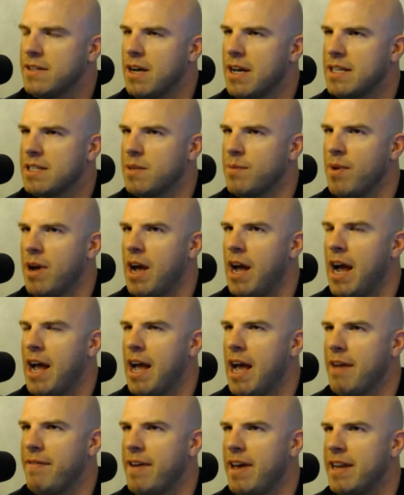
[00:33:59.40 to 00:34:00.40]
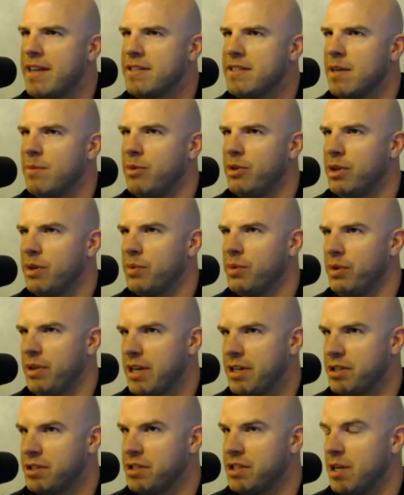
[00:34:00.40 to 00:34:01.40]
Yeah, that's awesome. I've had a similar
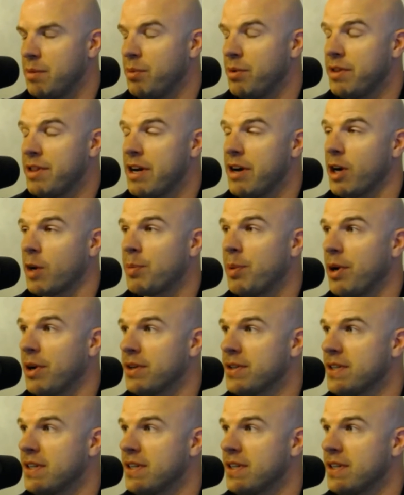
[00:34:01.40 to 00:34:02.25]
relationship with Eric